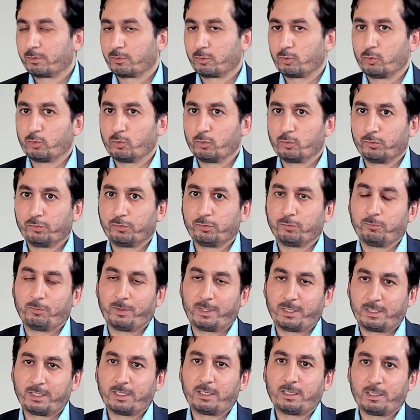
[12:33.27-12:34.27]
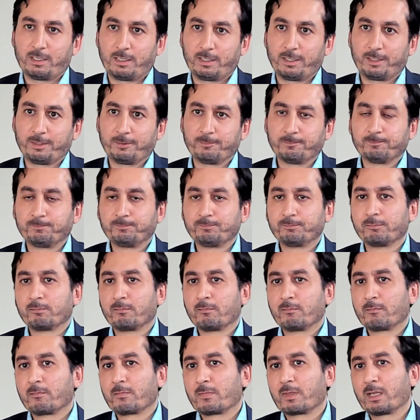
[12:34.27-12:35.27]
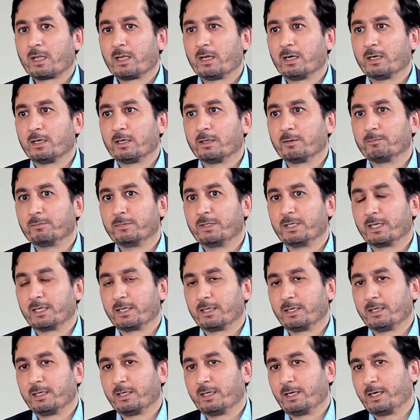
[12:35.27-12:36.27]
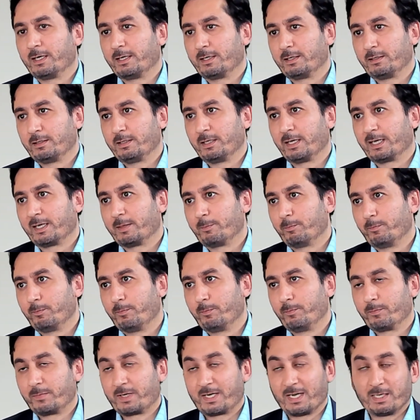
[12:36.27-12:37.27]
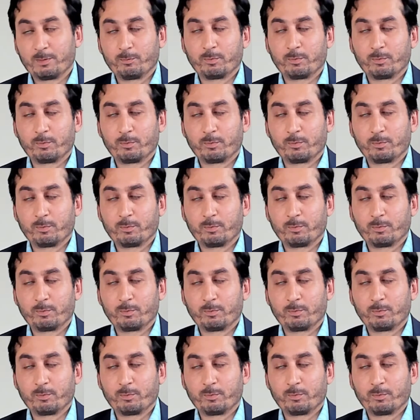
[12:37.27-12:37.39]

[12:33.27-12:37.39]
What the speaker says: goes very high. They can